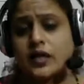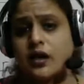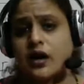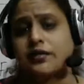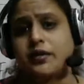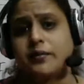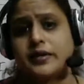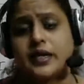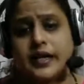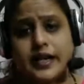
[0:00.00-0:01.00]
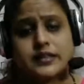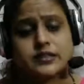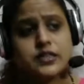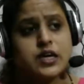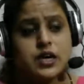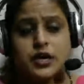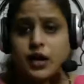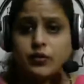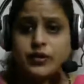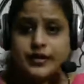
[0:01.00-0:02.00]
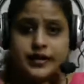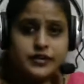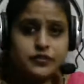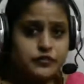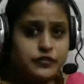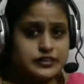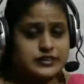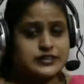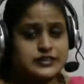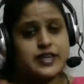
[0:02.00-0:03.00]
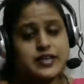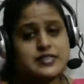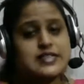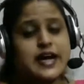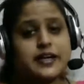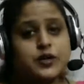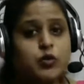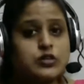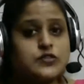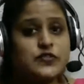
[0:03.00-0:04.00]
a criminal case. Now Detective Fix thinks that it was